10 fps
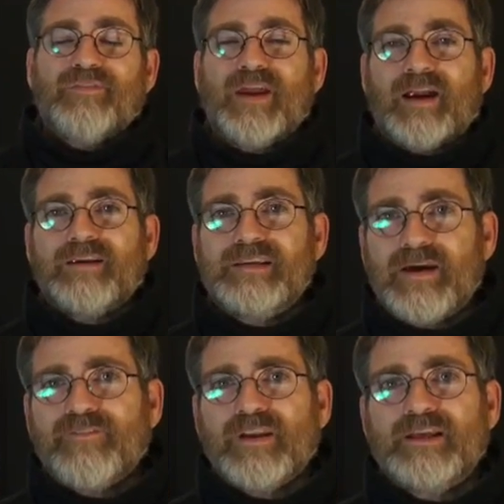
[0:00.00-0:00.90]
They are
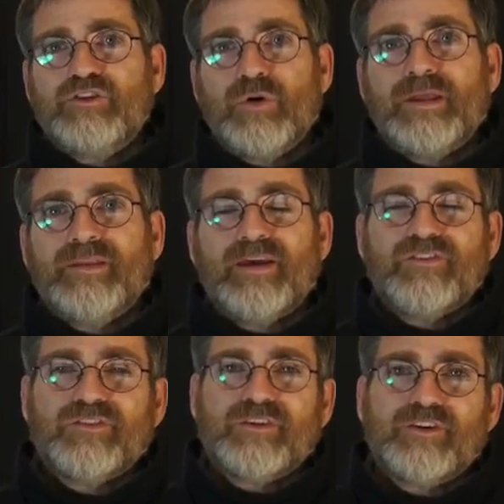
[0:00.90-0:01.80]
definitely doing
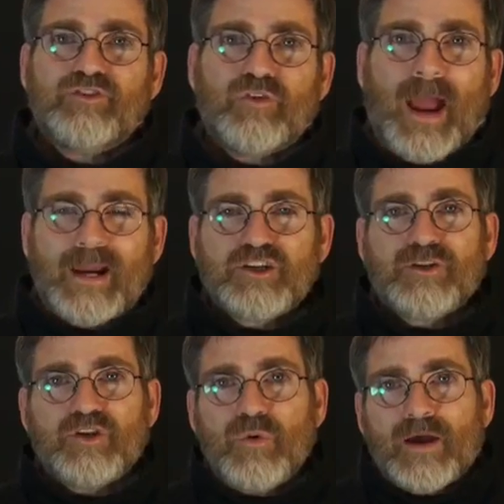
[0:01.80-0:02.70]
this as a
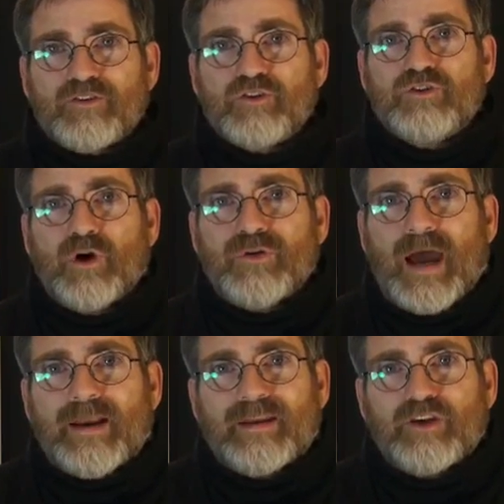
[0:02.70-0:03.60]
distraction. The U.S. has no
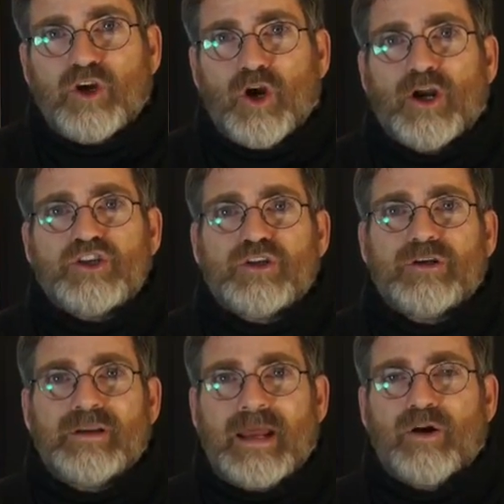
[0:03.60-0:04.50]
doubt encouraged,
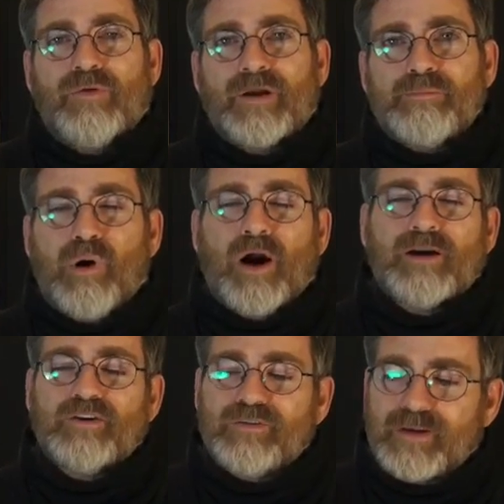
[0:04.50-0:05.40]
NATO and their
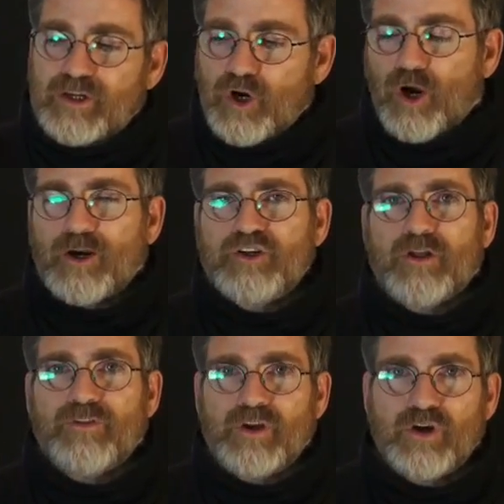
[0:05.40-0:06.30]
partners have encouraged
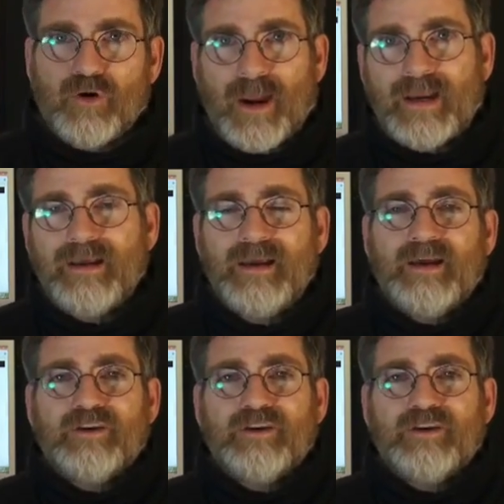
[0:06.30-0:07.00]
the Ukraine